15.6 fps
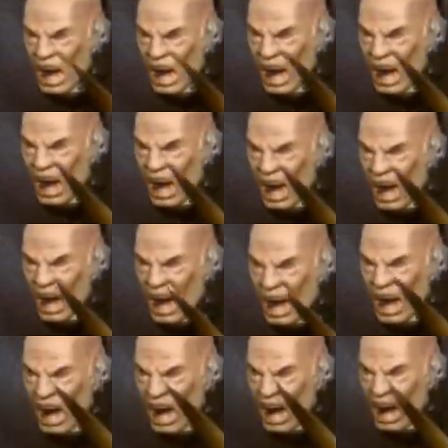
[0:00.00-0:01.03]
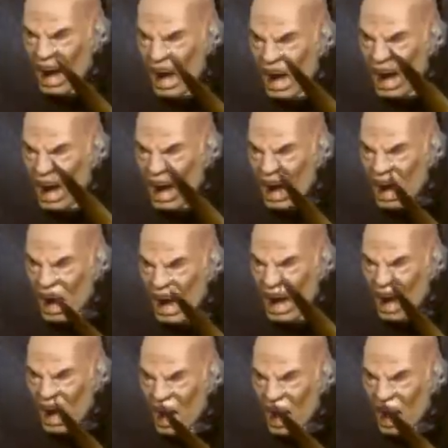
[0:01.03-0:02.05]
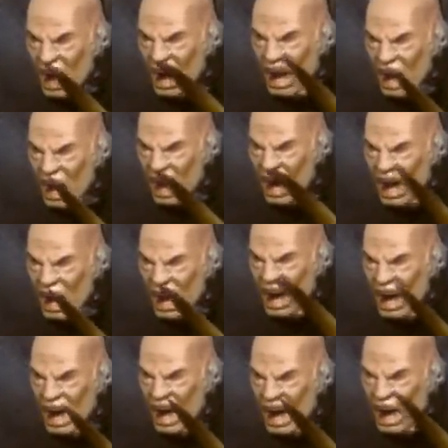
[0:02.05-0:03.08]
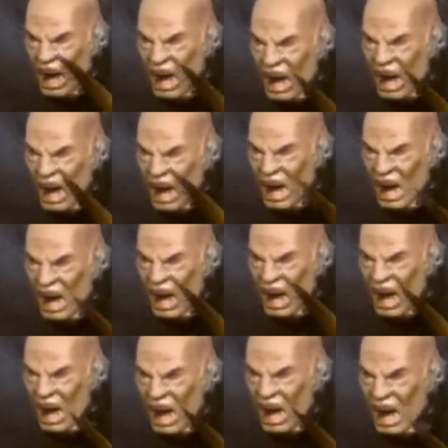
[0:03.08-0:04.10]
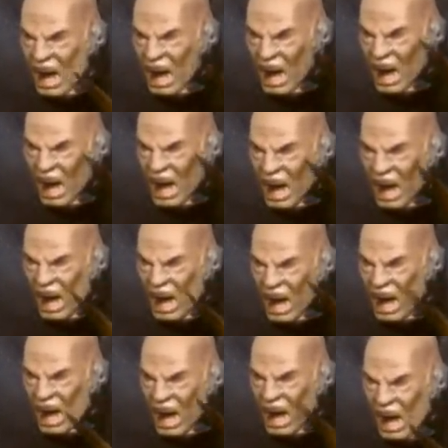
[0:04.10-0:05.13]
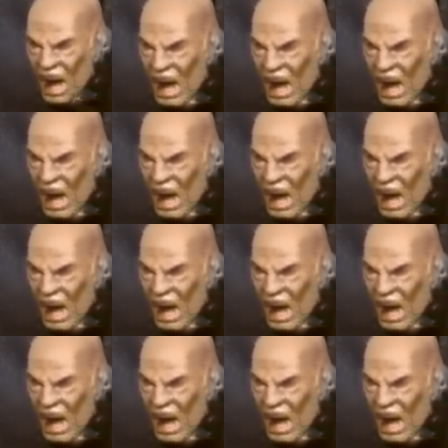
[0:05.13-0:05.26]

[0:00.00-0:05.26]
[no speech]